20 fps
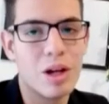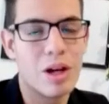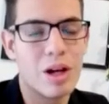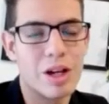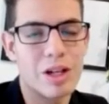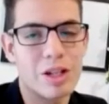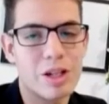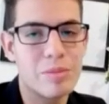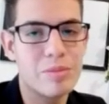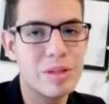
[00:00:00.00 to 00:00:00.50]
I
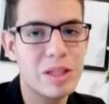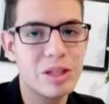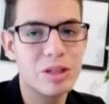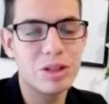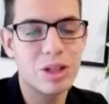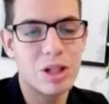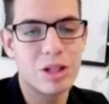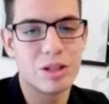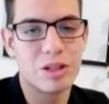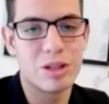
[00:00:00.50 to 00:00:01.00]
have been
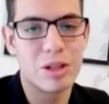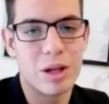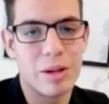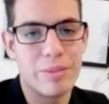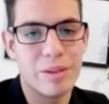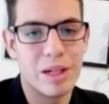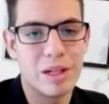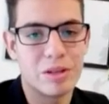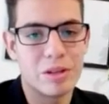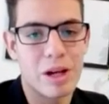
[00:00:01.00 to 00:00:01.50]
taught
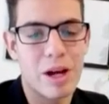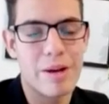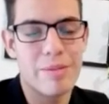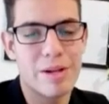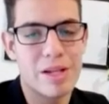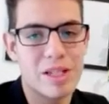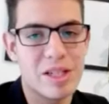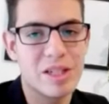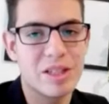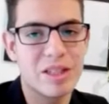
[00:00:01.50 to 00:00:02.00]
about
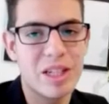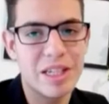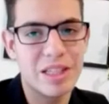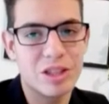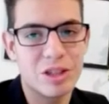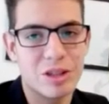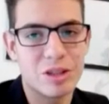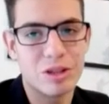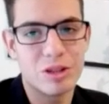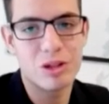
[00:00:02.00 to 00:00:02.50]

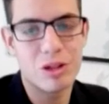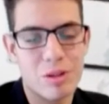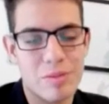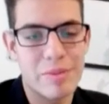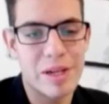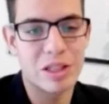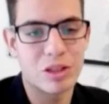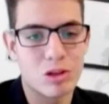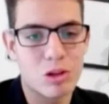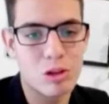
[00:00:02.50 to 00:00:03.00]
hybridization during
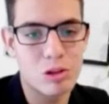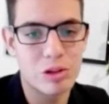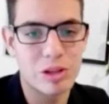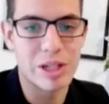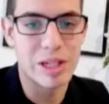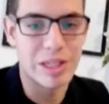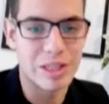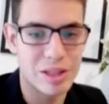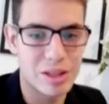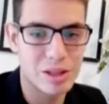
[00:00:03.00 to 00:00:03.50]
my school
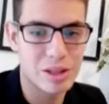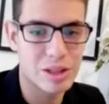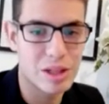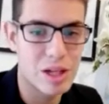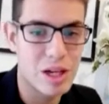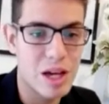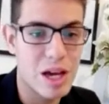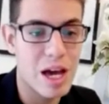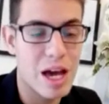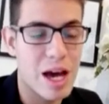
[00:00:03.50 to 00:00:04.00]
days.
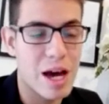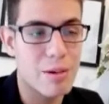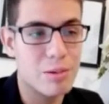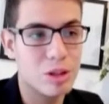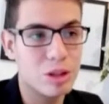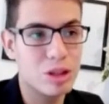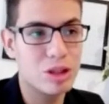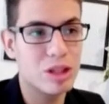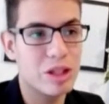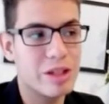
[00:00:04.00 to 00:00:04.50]
I
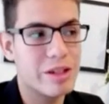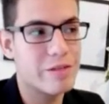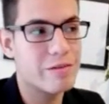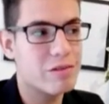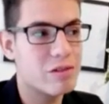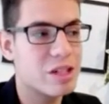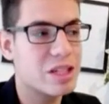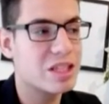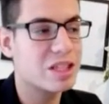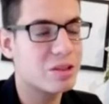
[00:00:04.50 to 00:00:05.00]
was
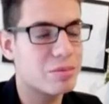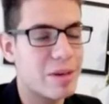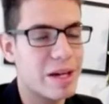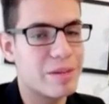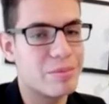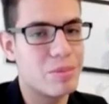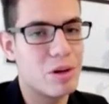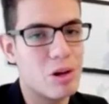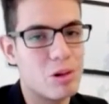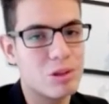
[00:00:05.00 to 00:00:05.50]
influenced
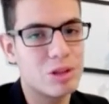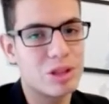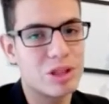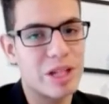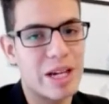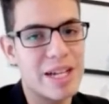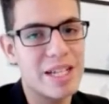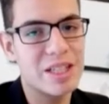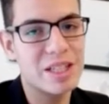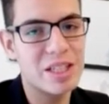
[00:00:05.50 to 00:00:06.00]
by both
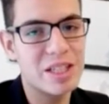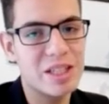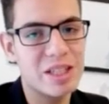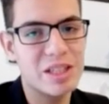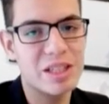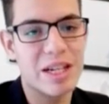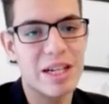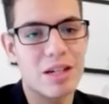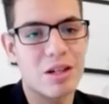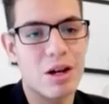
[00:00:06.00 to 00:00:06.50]

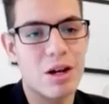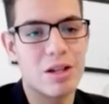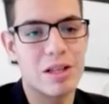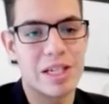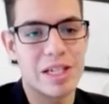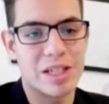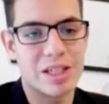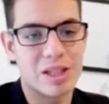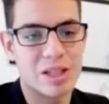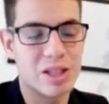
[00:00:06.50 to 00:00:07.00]
scientists and
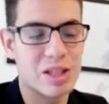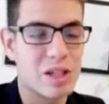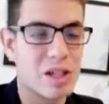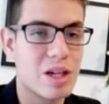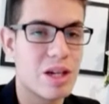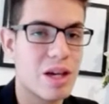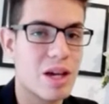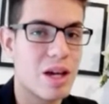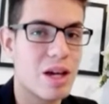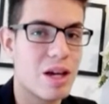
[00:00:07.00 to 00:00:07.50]
colleagues.
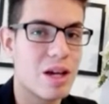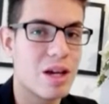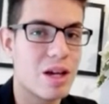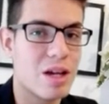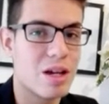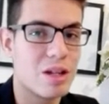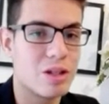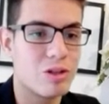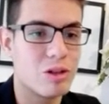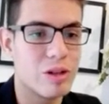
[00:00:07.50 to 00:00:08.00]

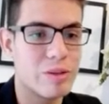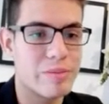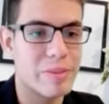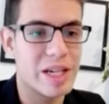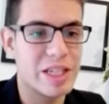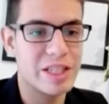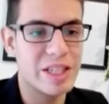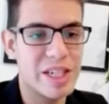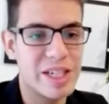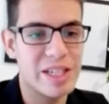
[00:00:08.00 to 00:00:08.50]
During
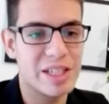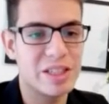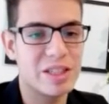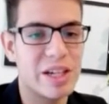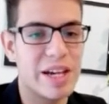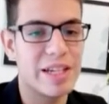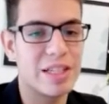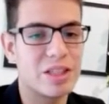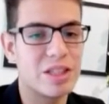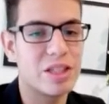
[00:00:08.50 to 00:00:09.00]
my
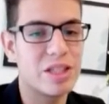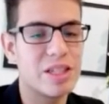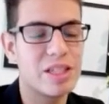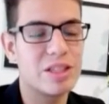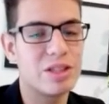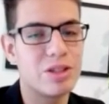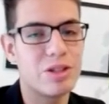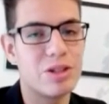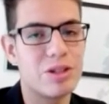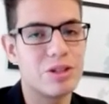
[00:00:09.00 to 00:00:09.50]
days, I
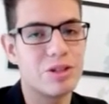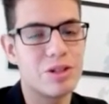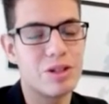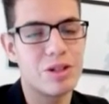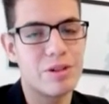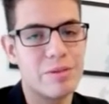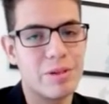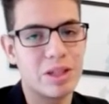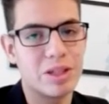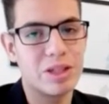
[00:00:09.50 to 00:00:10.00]
attended the
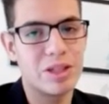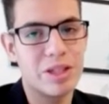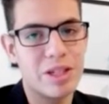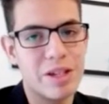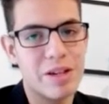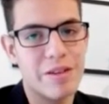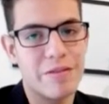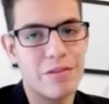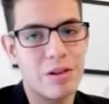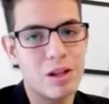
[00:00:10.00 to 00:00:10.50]

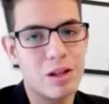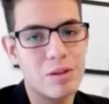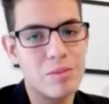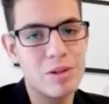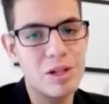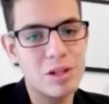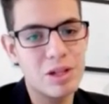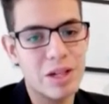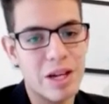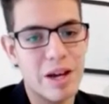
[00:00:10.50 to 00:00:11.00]
University of
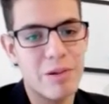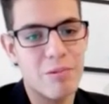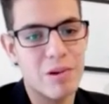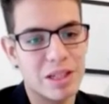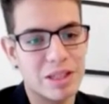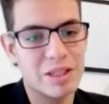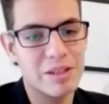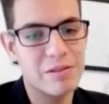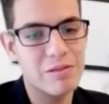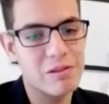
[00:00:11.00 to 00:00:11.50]
Olomouc and
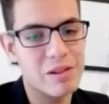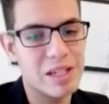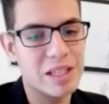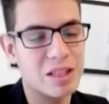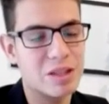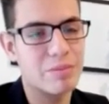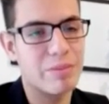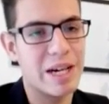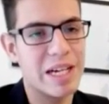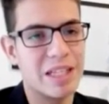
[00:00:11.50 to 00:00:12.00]
was
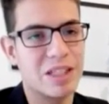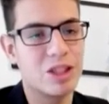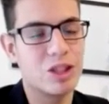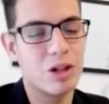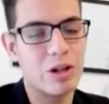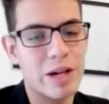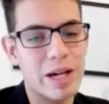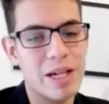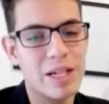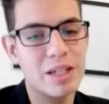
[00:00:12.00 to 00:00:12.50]
influenced by
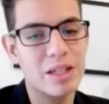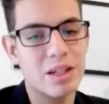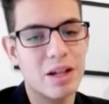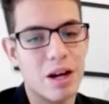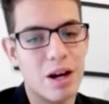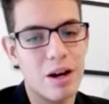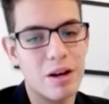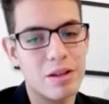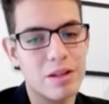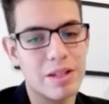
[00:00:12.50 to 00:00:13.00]
Johann
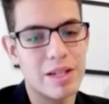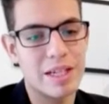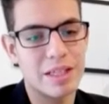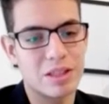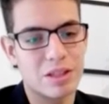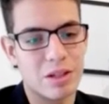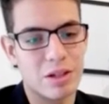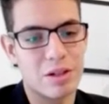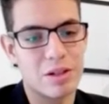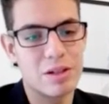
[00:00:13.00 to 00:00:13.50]
Carl
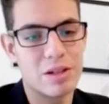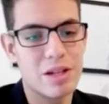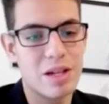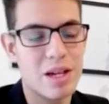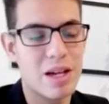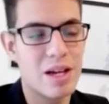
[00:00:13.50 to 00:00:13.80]
Nestor,